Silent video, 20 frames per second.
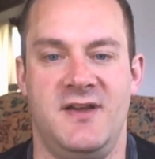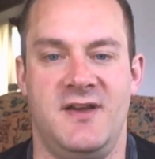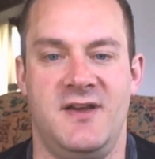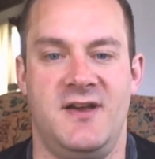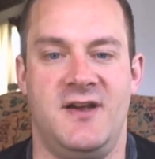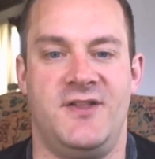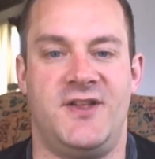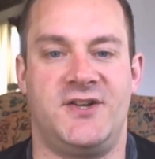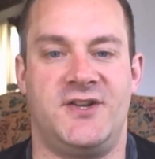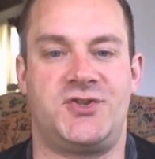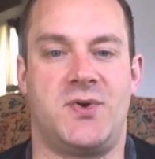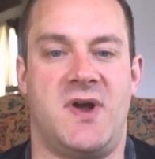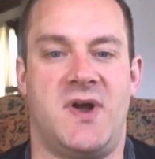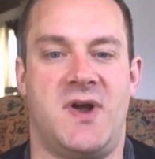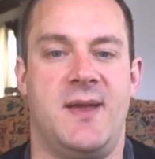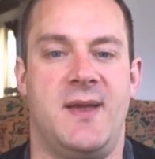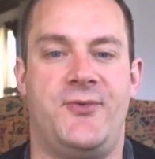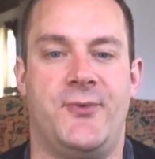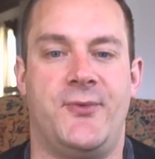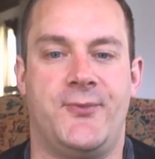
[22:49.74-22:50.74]
The
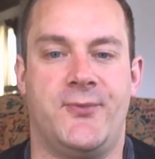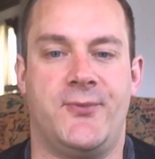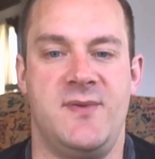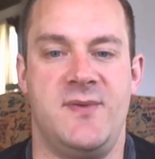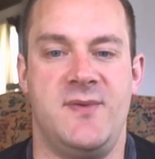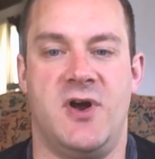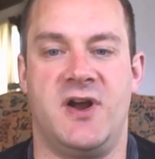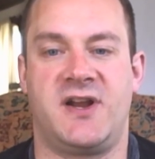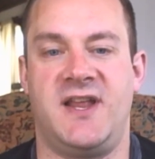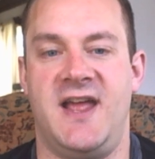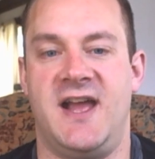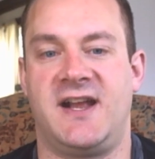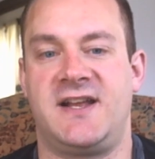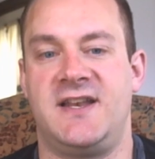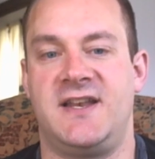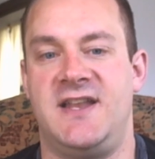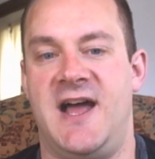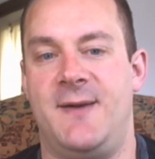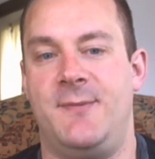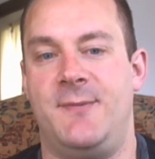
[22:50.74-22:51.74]
triumph of free market
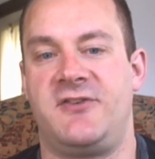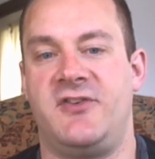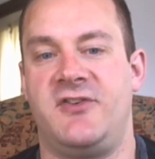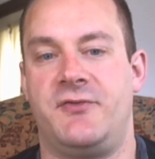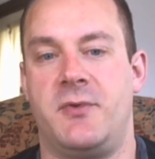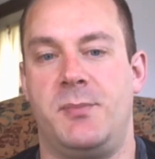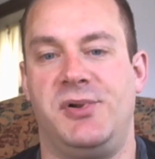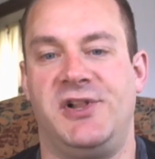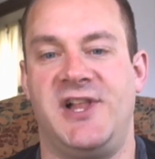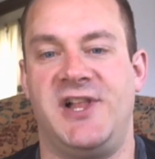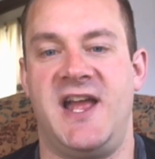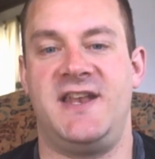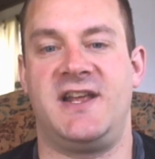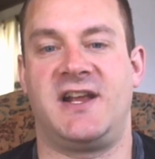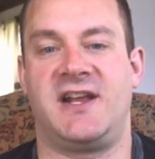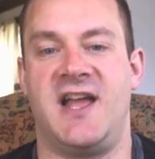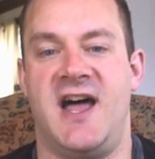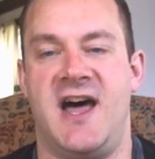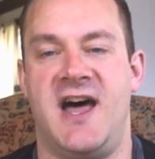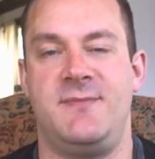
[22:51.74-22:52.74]
economics over planned
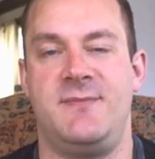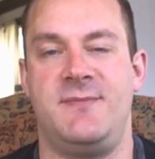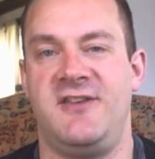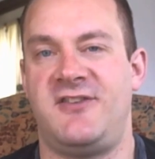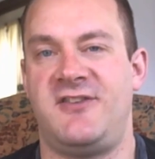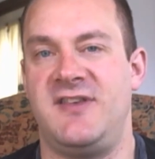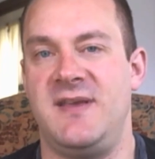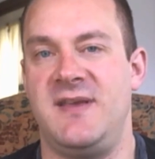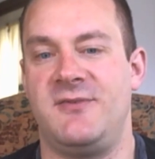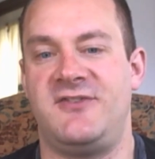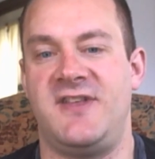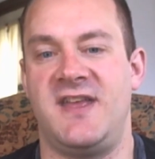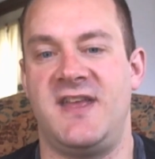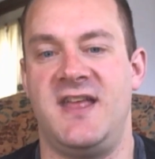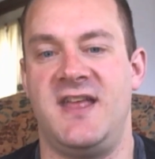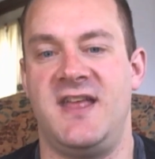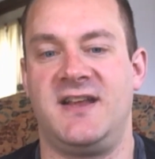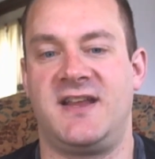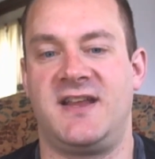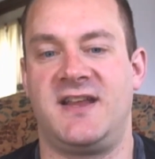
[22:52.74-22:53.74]
economies seems to
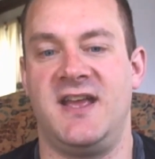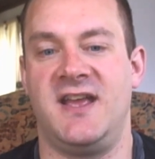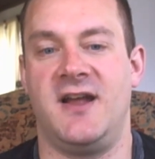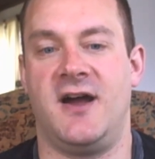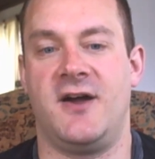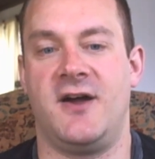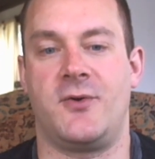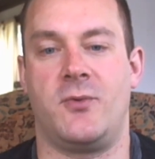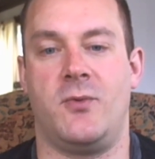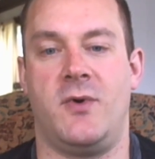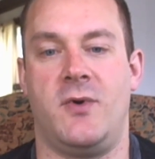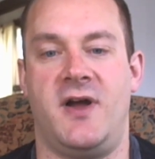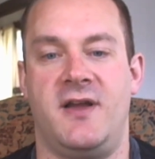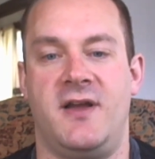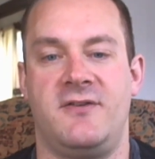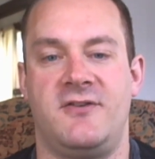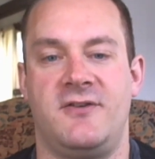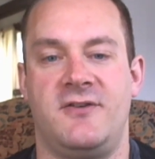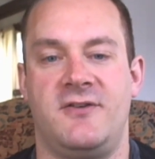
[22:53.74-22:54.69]
indicate otherwise.